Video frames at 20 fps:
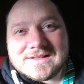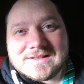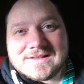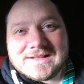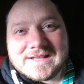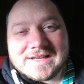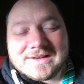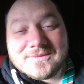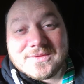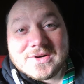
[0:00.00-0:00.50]

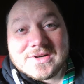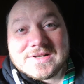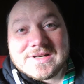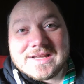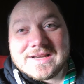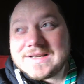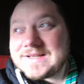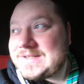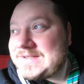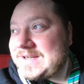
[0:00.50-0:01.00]
thing works
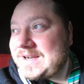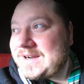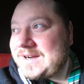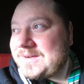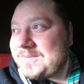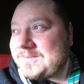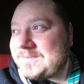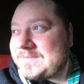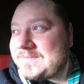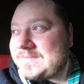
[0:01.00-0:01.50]
like a
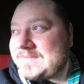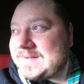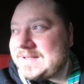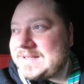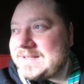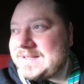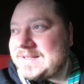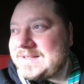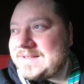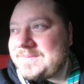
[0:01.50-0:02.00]
charm.
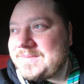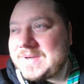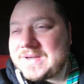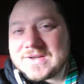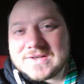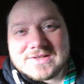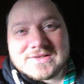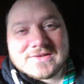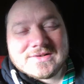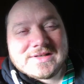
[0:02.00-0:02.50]

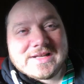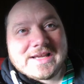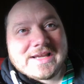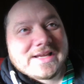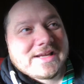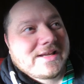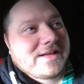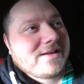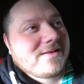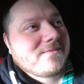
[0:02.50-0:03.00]
Because
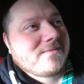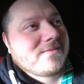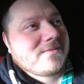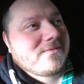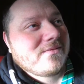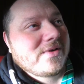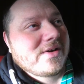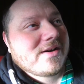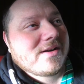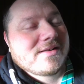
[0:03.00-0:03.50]
today
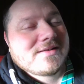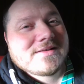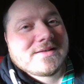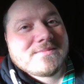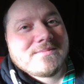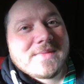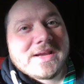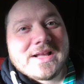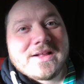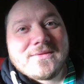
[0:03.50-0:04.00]
we got a
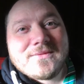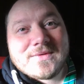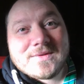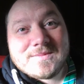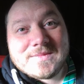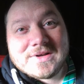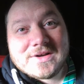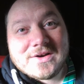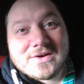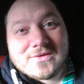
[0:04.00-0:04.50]
mail
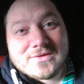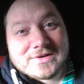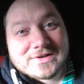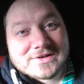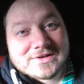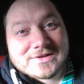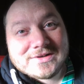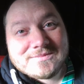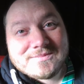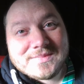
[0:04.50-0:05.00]
from the
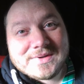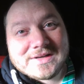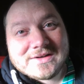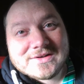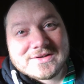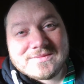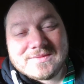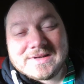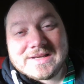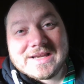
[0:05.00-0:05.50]
owner,
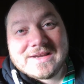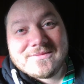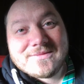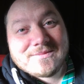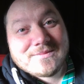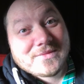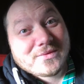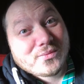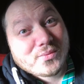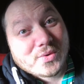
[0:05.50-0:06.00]
because we gave
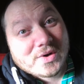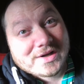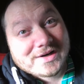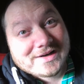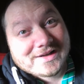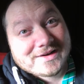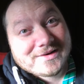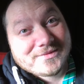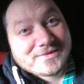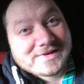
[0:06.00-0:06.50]
him a 1
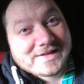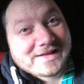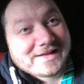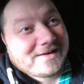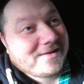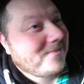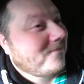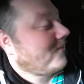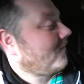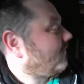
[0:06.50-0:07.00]
out of
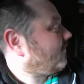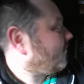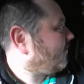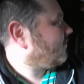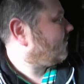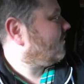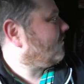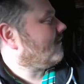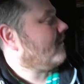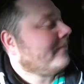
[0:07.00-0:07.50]
10.
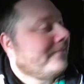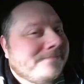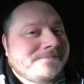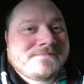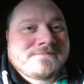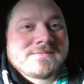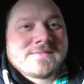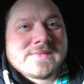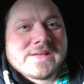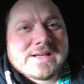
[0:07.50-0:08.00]

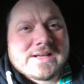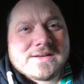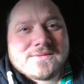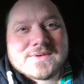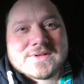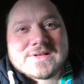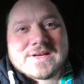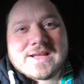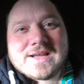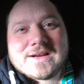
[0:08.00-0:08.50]
And he
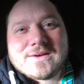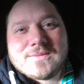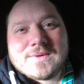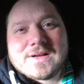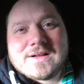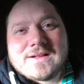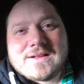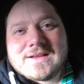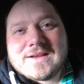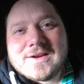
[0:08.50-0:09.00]
was like,
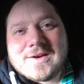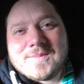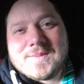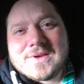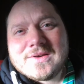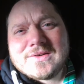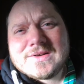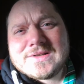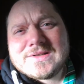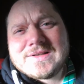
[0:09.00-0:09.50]
well, I hope
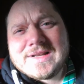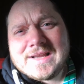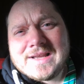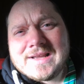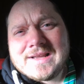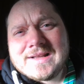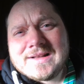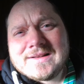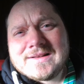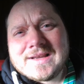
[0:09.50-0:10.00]
you
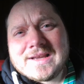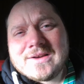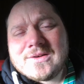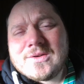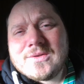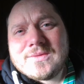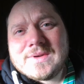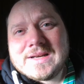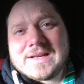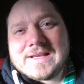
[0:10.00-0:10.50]
understand, I
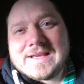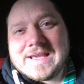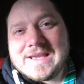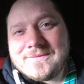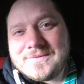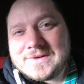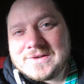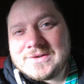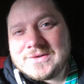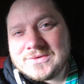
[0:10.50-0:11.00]
already
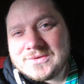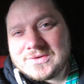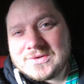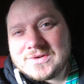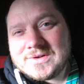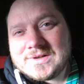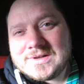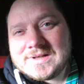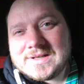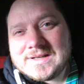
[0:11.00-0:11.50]
gave a
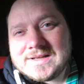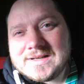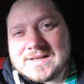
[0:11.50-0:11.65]
tour